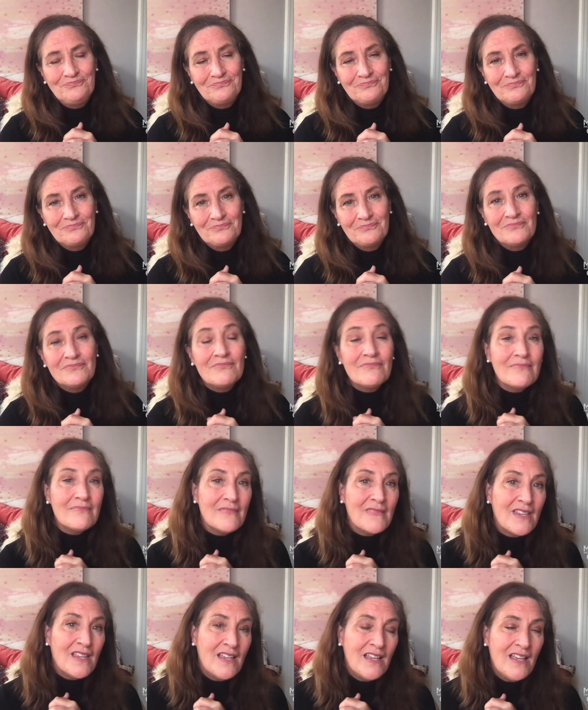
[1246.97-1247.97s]

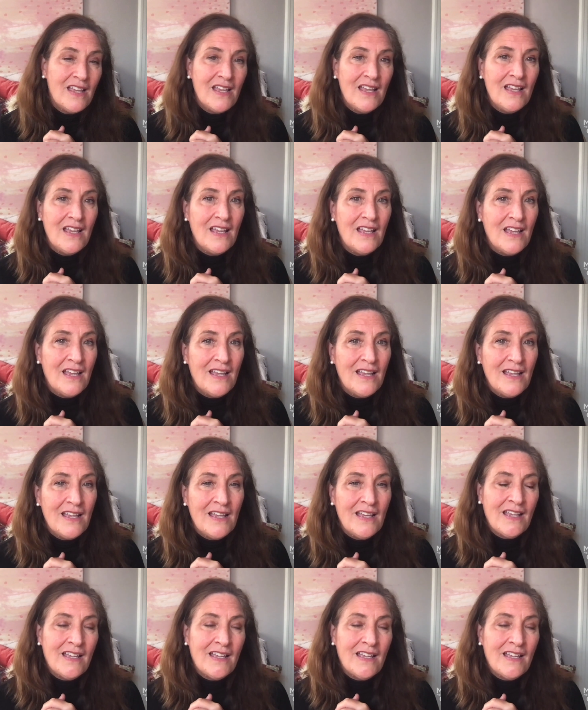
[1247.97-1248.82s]
(silence)